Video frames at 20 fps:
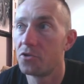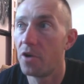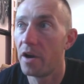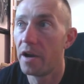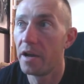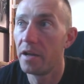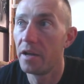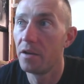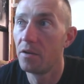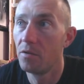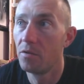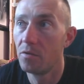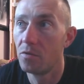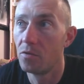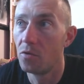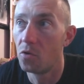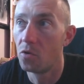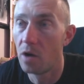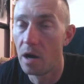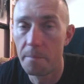a trade,
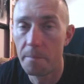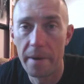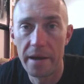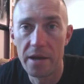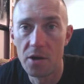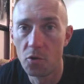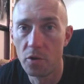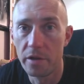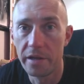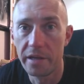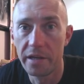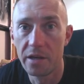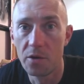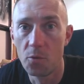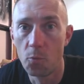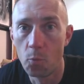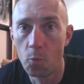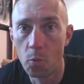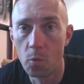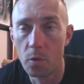or I may only
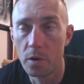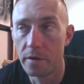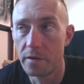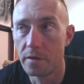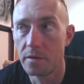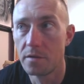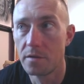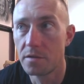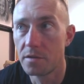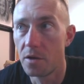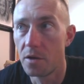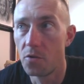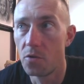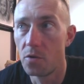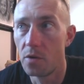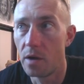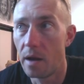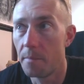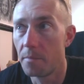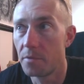get one.
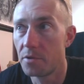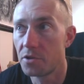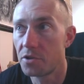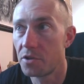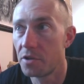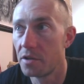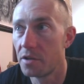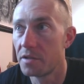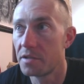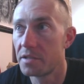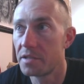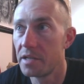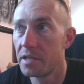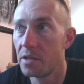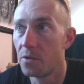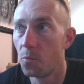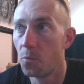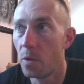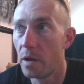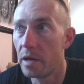So I'm just going to
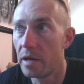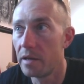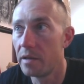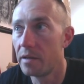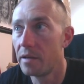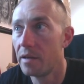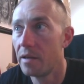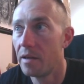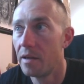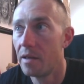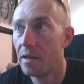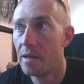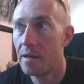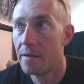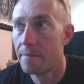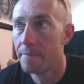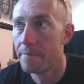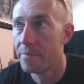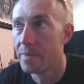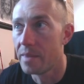sit and wait
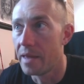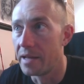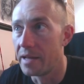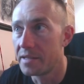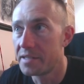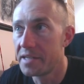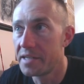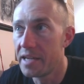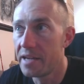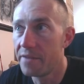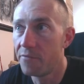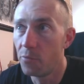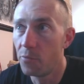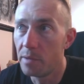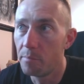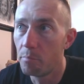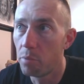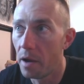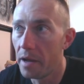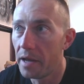and see if
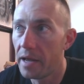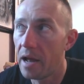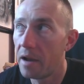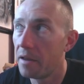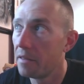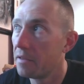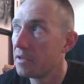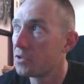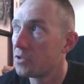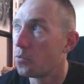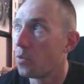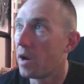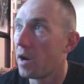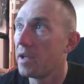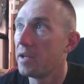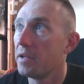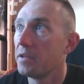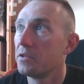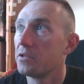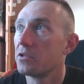we break out of this
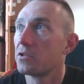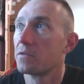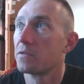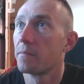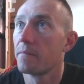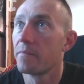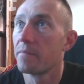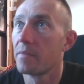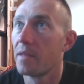range.